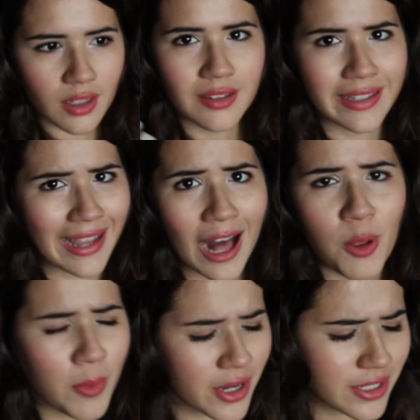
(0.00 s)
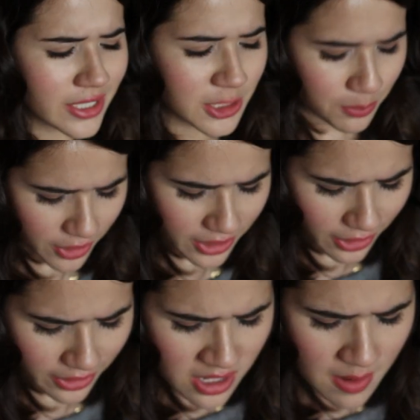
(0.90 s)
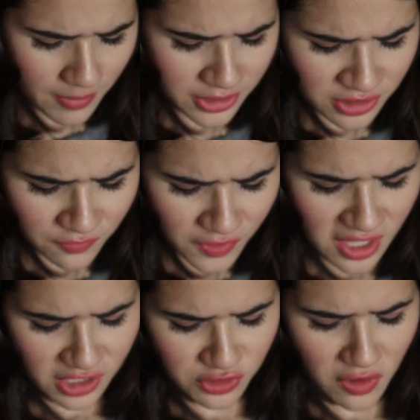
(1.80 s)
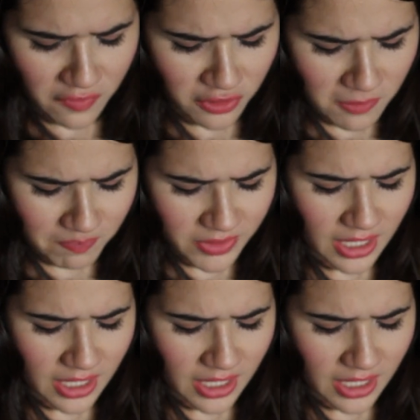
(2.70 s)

like almond. It's pretty good, but it doesn't feel like a truffle.